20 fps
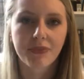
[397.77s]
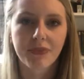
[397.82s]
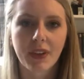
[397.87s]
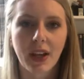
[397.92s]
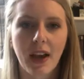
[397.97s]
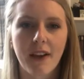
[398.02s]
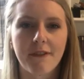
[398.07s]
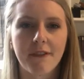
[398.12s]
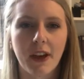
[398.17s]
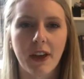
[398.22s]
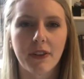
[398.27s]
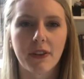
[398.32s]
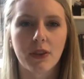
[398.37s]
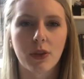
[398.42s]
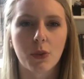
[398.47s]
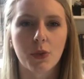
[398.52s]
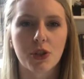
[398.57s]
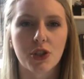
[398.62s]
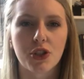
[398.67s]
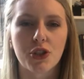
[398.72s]
I felt that there
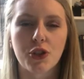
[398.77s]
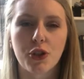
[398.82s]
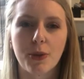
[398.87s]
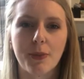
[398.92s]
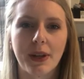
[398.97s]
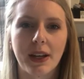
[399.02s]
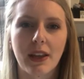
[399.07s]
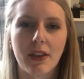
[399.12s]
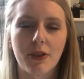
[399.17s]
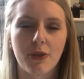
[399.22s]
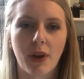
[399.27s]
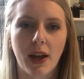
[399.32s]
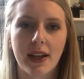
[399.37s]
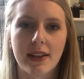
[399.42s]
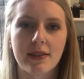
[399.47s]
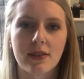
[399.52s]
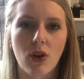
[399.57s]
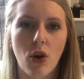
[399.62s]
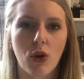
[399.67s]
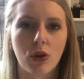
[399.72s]
were just too many
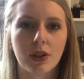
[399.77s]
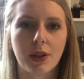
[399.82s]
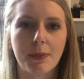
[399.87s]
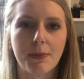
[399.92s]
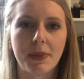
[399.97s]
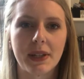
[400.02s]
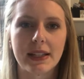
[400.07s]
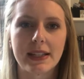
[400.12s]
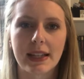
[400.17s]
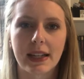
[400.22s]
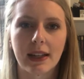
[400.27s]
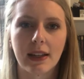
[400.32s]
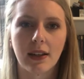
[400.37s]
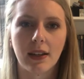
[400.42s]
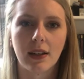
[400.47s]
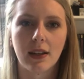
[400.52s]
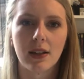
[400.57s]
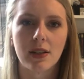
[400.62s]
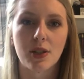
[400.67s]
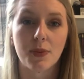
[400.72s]
threads all competing
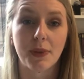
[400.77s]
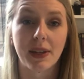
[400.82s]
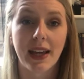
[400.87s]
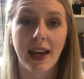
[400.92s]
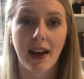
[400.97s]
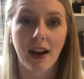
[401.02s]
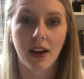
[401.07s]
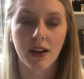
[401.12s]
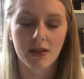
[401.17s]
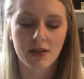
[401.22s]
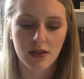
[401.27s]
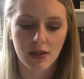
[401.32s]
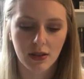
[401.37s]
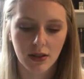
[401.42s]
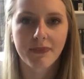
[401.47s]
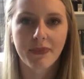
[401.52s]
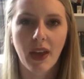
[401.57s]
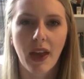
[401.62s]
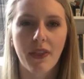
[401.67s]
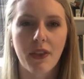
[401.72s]
to be heard,
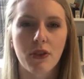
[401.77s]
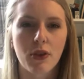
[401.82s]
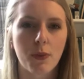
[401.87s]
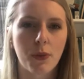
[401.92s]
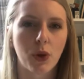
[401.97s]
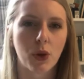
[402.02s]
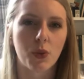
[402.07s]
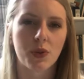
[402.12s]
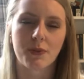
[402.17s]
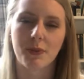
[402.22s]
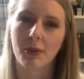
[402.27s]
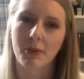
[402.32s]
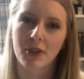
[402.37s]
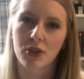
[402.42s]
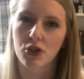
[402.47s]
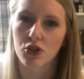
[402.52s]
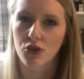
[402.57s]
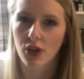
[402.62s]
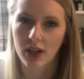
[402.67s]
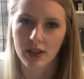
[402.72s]
and that the book was maybe
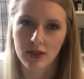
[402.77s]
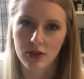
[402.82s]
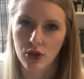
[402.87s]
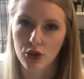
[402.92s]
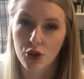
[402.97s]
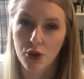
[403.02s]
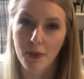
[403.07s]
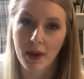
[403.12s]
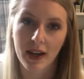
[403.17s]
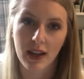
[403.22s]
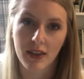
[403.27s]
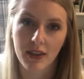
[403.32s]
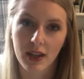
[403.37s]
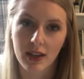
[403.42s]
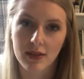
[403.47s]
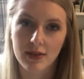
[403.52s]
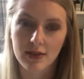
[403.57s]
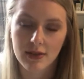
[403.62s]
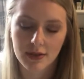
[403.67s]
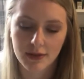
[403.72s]
just trying to do too many
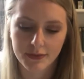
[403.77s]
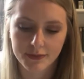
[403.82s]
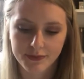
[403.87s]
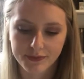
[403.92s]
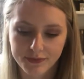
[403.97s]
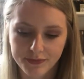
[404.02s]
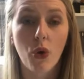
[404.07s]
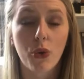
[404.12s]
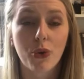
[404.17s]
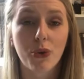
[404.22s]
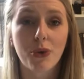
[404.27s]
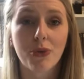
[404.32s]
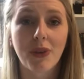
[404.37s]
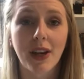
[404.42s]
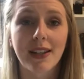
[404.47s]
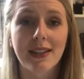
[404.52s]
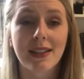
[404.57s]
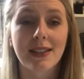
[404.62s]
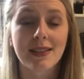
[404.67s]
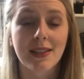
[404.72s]
things. Although the
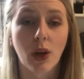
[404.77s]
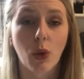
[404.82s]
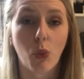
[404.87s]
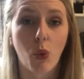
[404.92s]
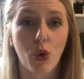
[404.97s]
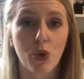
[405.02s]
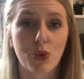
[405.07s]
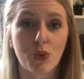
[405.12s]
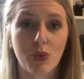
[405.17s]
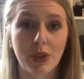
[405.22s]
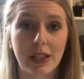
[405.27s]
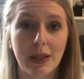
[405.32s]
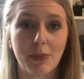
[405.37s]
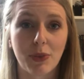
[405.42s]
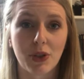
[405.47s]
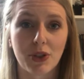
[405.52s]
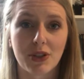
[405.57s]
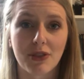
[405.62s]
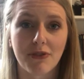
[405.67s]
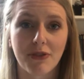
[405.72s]
writing style was really
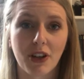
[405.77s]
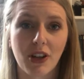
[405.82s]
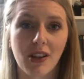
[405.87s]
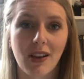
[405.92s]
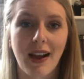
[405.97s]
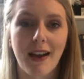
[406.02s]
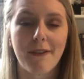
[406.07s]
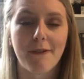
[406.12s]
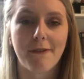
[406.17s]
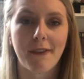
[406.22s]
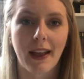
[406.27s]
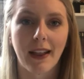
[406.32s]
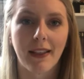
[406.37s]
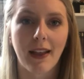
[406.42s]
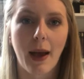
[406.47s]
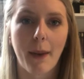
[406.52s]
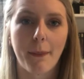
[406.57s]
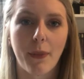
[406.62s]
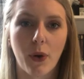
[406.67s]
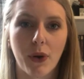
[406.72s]
beautiful, I felt
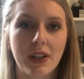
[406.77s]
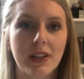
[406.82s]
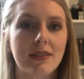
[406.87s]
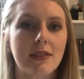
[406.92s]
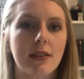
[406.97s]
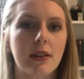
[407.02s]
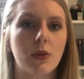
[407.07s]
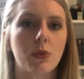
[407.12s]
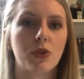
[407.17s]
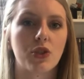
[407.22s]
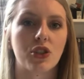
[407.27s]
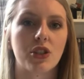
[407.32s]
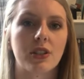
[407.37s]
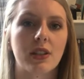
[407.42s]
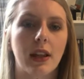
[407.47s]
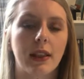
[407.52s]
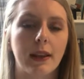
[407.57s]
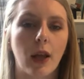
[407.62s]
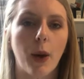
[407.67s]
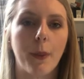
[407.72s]
at points that it was just
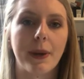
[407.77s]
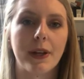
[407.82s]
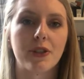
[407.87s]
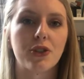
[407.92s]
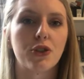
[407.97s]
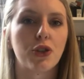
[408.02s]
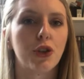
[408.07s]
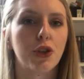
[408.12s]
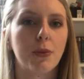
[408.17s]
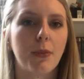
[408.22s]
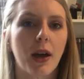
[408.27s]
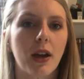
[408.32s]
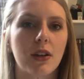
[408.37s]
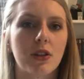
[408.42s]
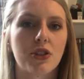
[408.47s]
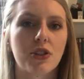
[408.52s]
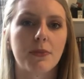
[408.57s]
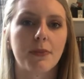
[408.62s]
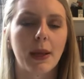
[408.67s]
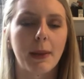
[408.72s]
a little bit too
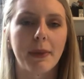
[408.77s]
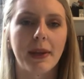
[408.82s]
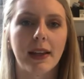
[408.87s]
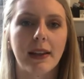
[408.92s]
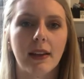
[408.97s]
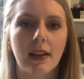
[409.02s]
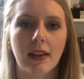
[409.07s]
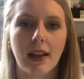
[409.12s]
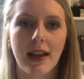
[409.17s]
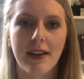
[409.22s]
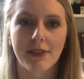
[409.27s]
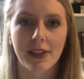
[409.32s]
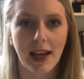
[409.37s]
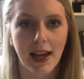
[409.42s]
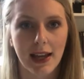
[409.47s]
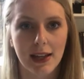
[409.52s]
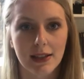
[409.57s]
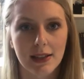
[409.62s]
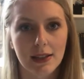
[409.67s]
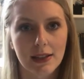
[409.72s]
much, maybe a little
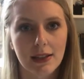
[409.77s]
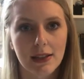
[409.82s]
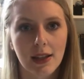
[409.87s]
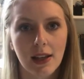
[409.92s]
heavy-handed,